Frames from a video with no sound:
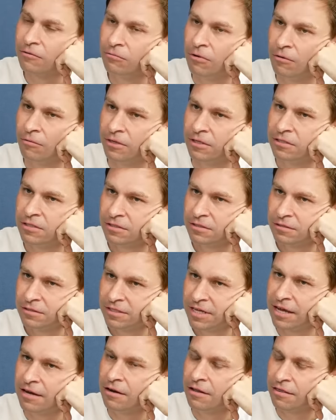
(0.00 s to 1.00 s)
what we
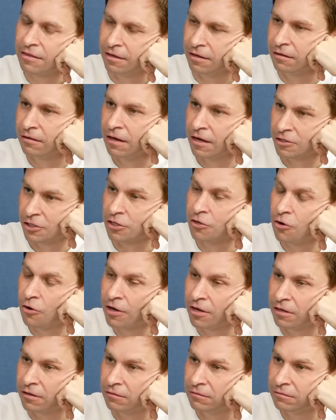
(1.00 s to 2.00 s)
tend to think, actually
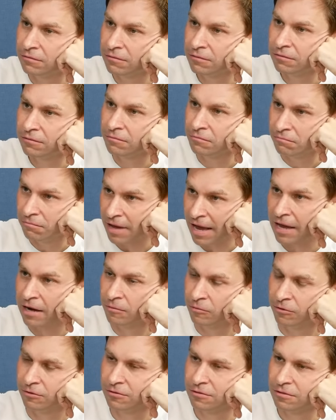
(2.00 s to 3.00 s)
cooking
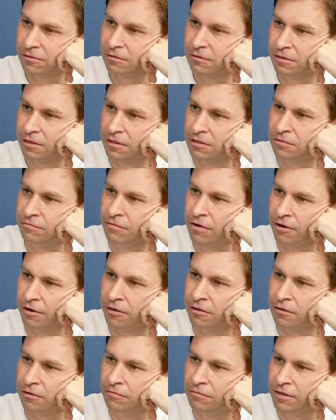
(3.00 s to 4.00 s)
animals is very
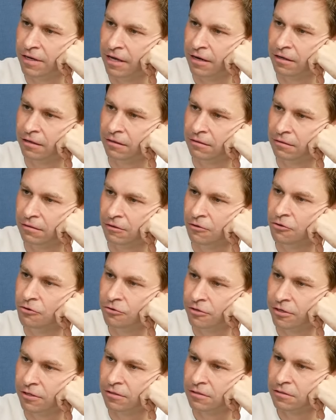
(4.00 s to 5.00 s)
good for getting the
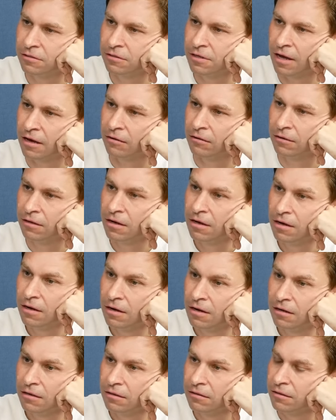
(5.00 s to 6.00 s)
nutrients out.
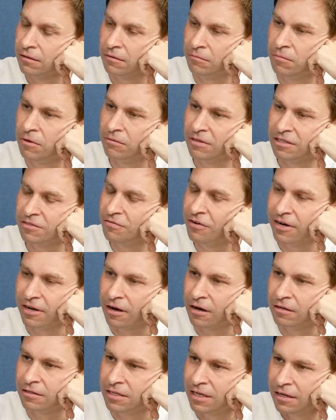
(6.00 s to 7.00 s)
It's very
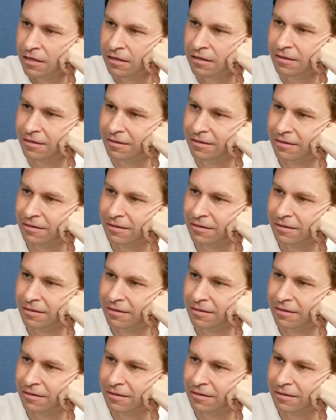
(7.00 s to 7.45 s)
hard to eat